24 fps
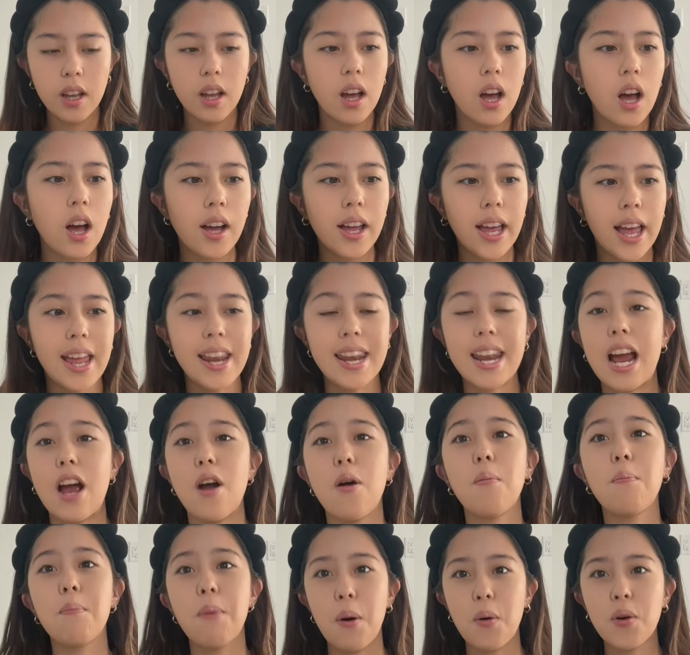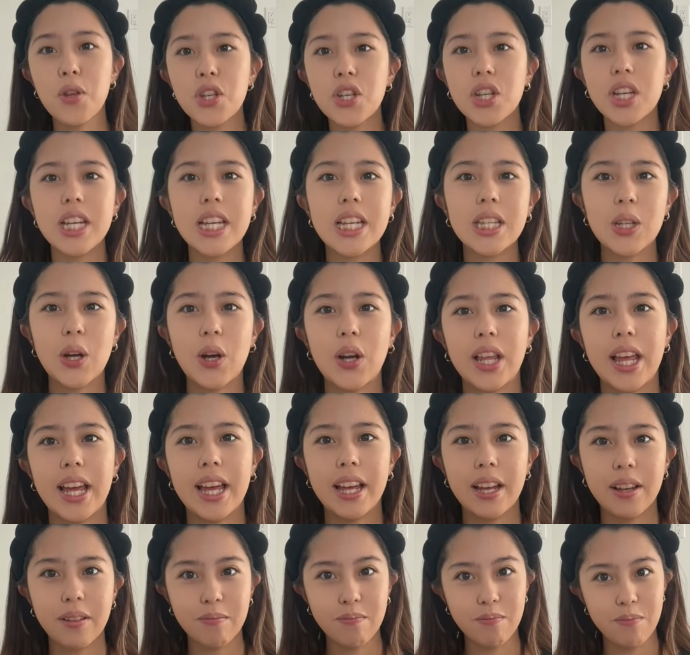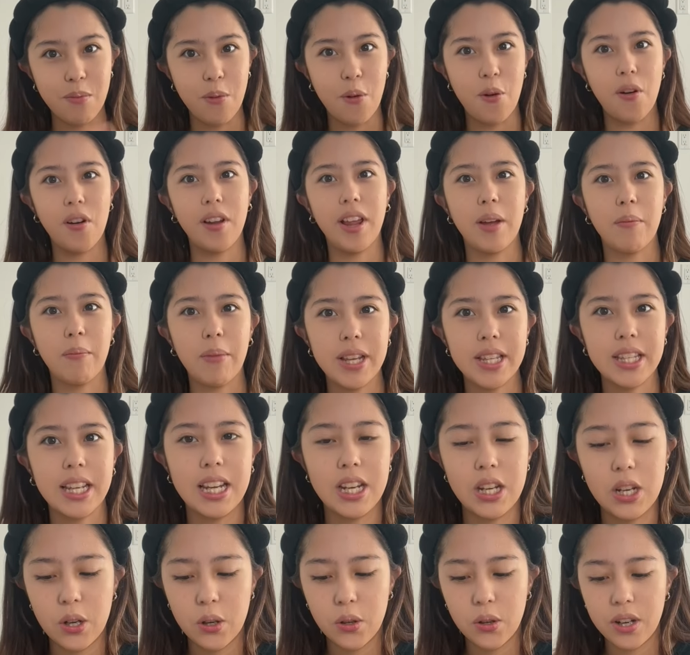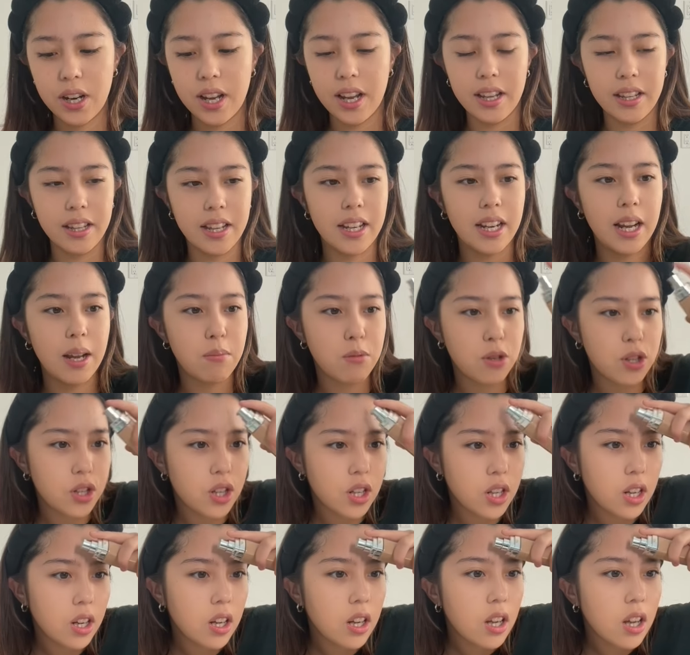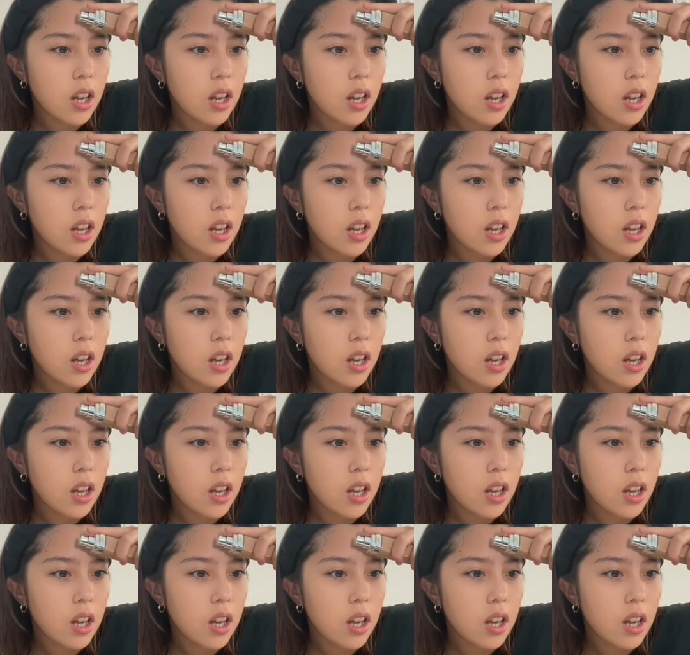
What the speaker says: Okay, now both cheeks are like more like my skin tone, and then I'm just gonna